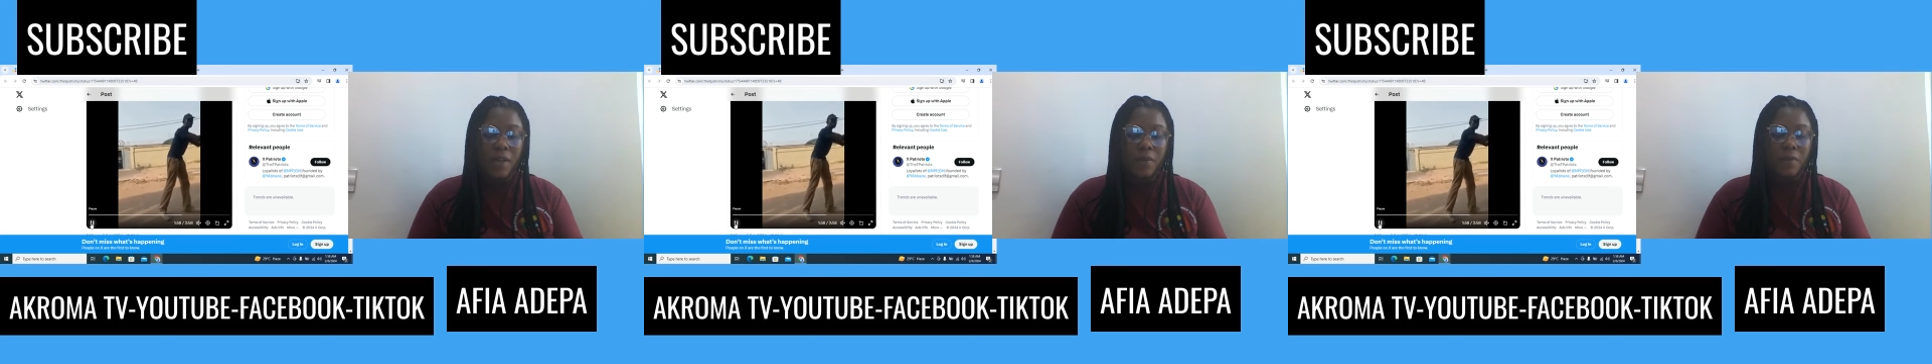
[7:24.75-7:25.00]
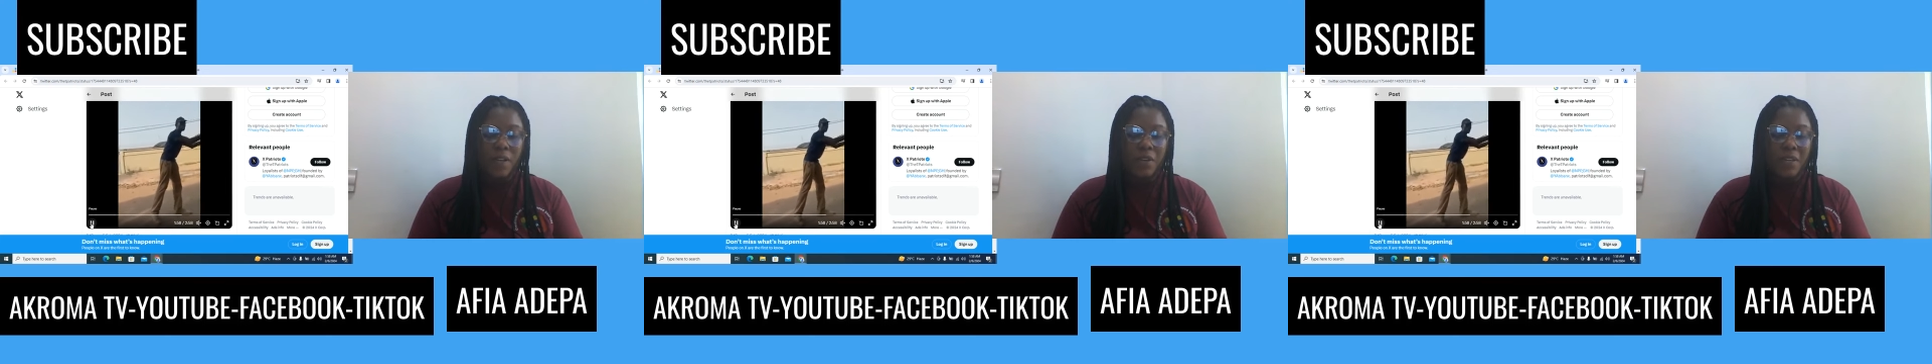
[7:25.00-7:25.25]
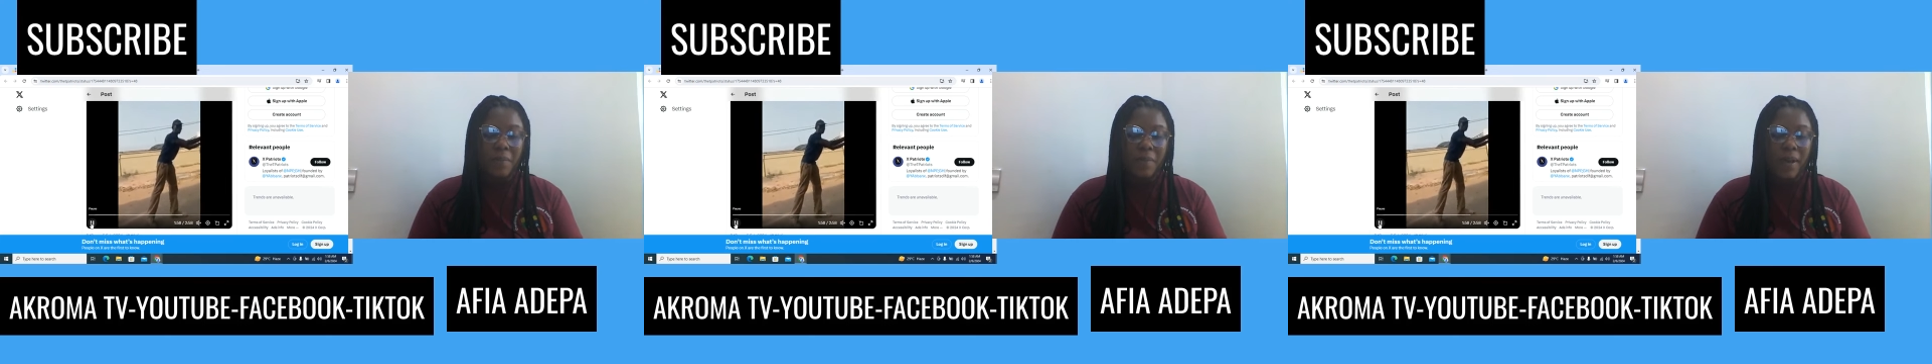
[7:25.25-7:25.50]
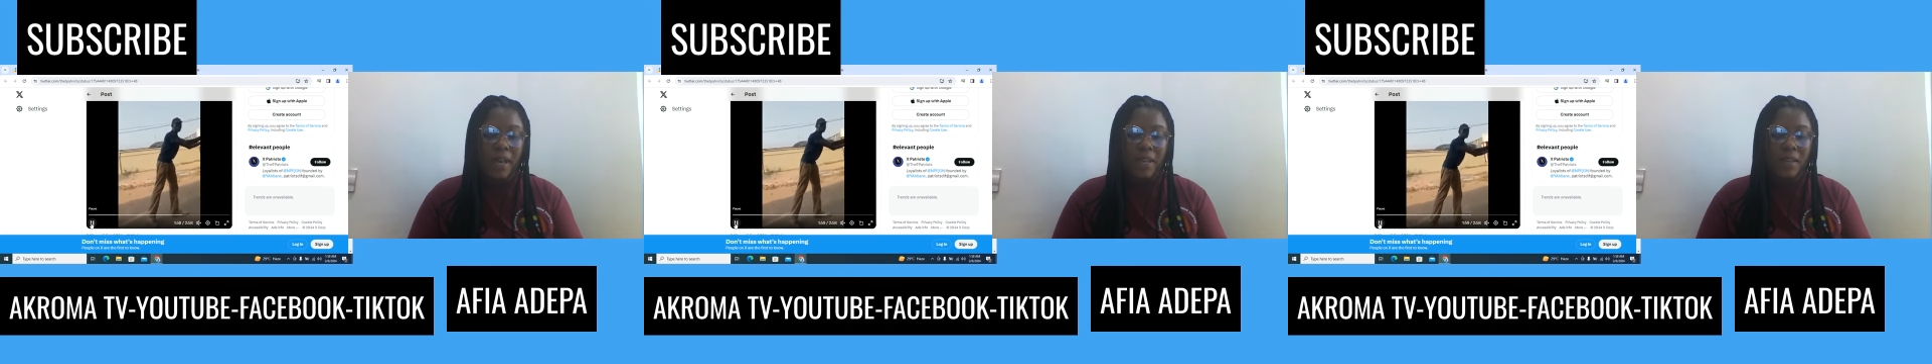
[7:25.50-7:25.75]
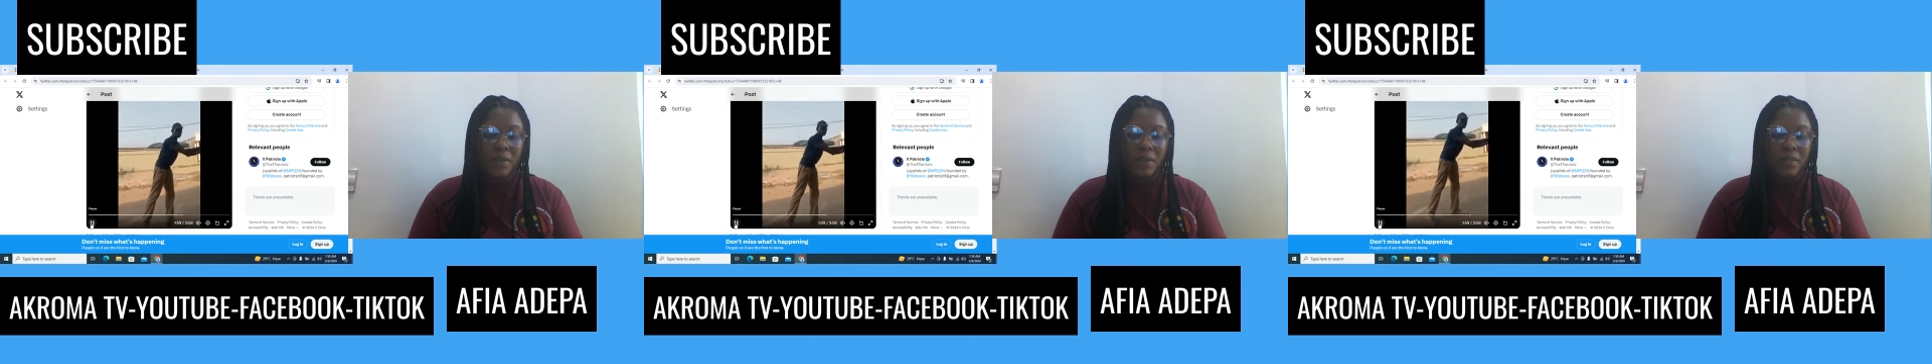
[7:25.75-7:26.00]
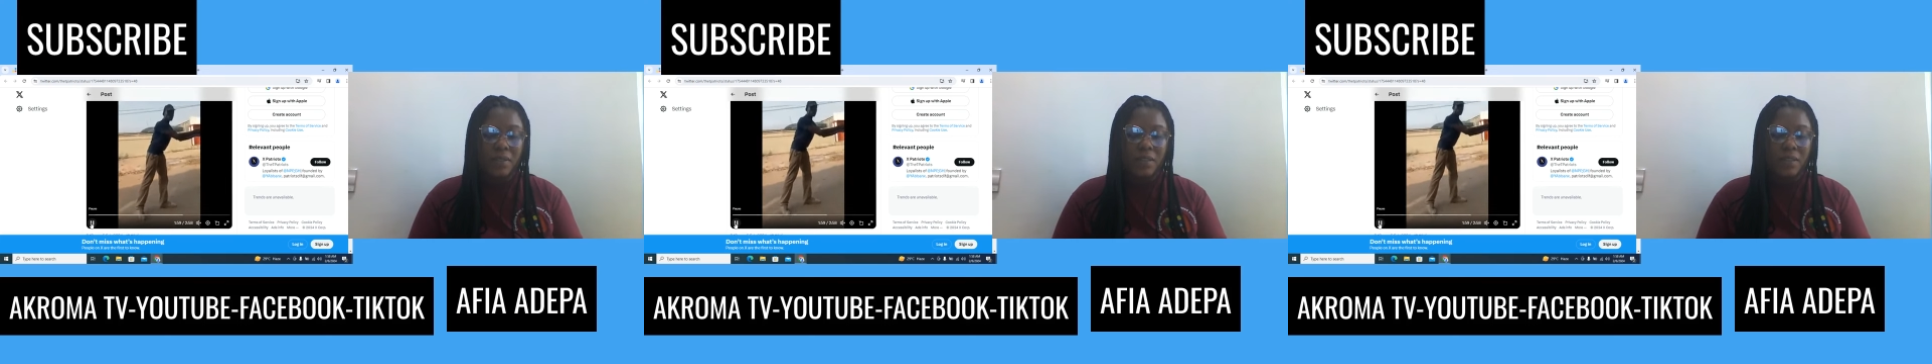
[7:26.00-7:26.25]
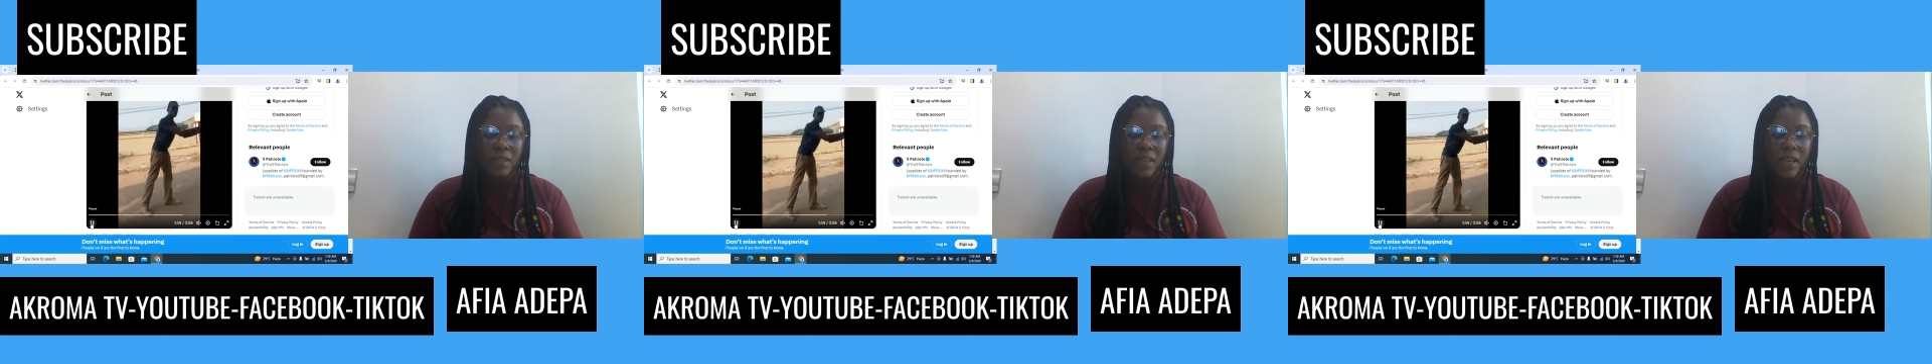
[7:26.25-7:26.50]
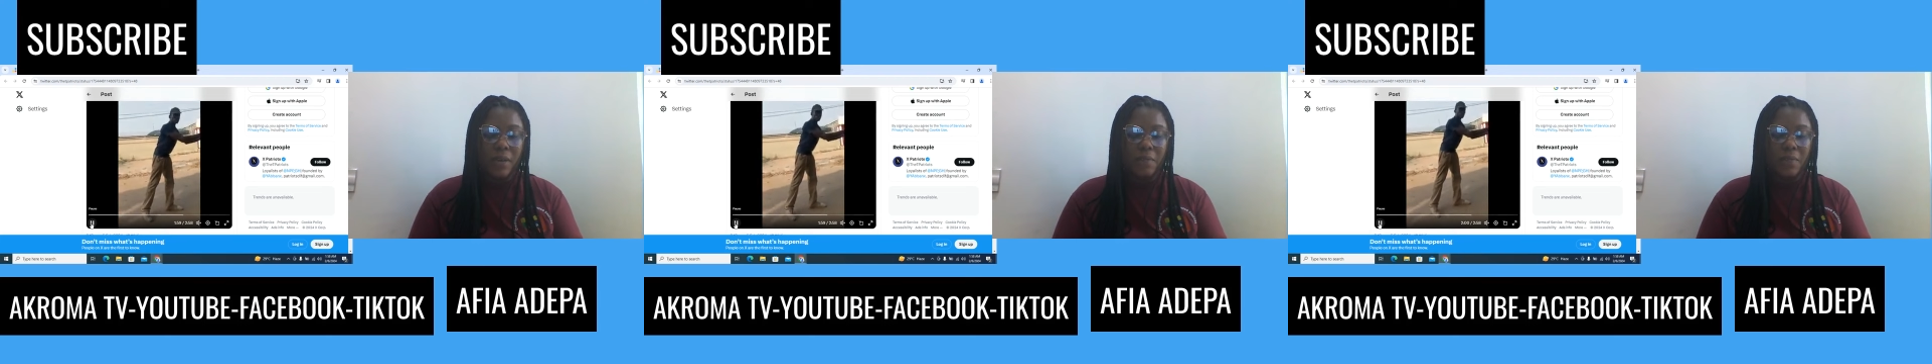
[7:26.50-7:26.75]
Radio the buyer or say
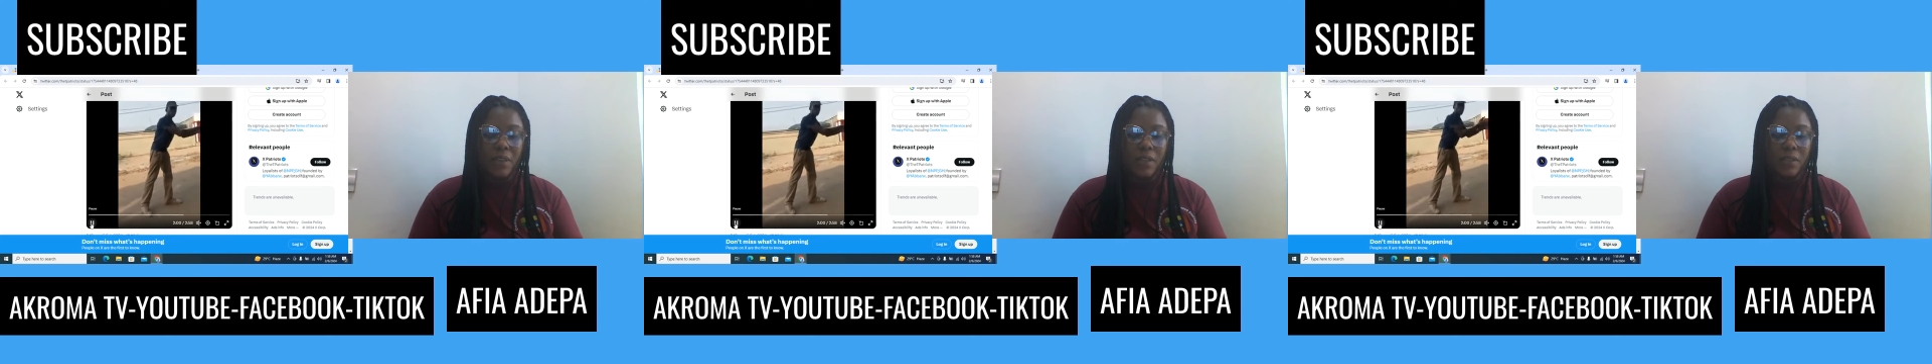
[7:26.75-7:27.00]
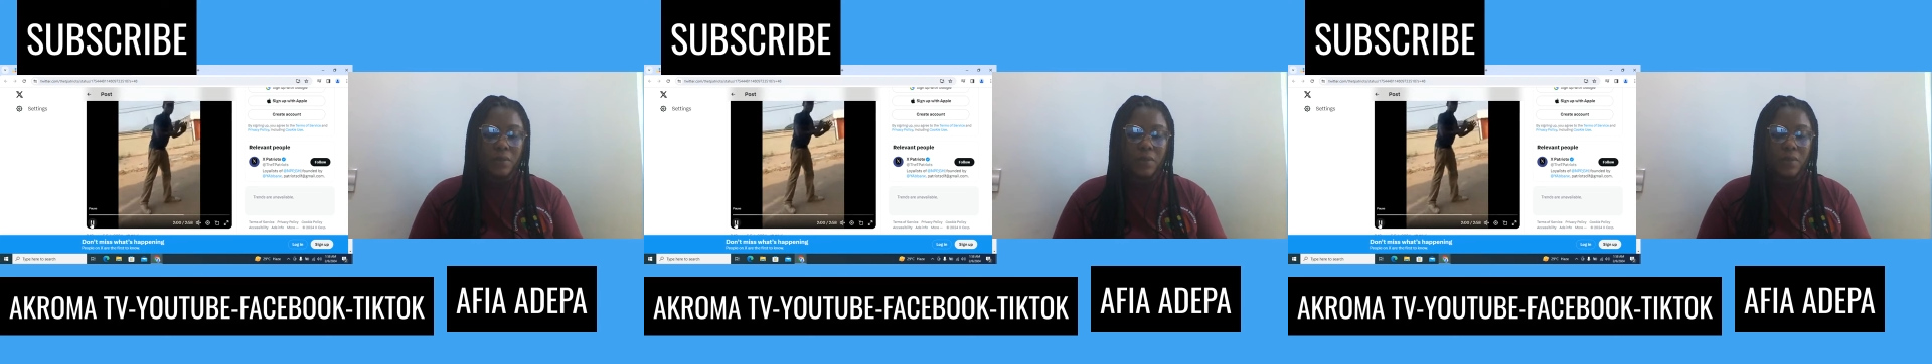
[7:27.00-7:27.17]
DMB is